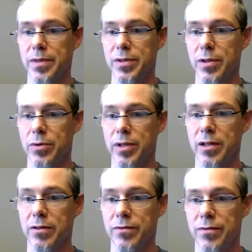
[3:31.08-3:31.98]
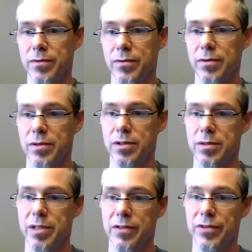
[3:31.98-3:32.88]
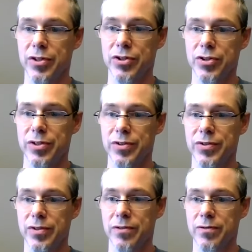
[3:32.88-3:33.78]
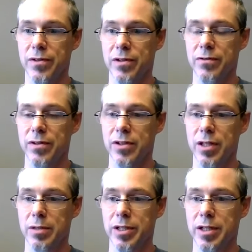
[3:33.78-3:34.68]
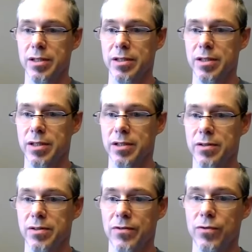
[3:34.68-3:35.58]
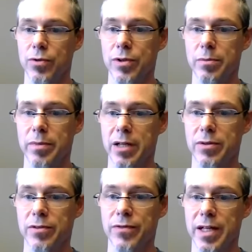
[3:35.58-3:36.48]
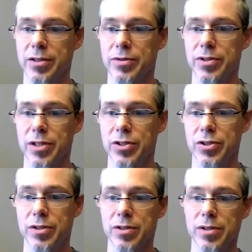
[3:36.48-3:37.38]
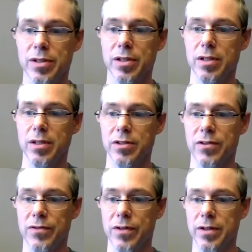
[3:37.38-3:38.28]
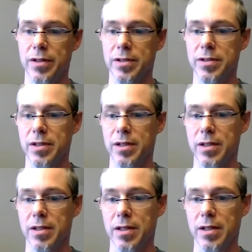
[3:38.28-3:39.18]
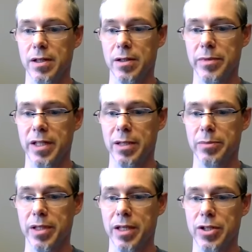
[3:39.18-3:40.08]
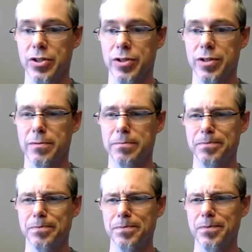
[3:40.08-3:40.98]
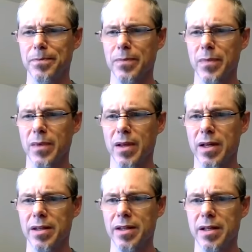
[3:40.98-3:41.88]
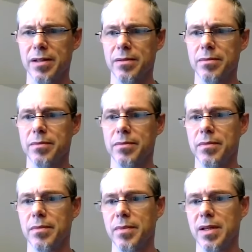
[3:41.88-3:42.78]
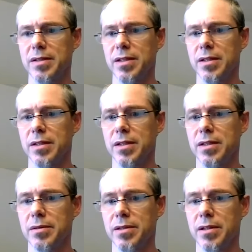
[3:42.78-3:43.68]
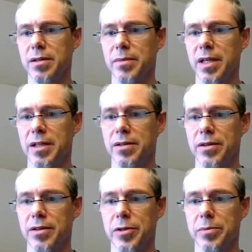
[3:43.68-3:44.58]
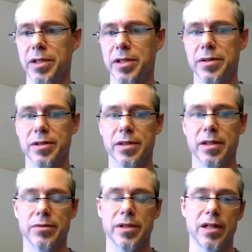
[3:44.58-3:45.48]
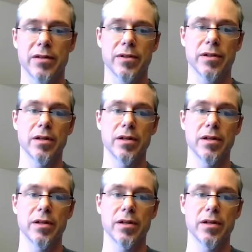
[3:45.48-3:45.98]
So we have some definitions of these objects and the forward and backward factorizations defined, an application. And then basically the main theorem here is that we have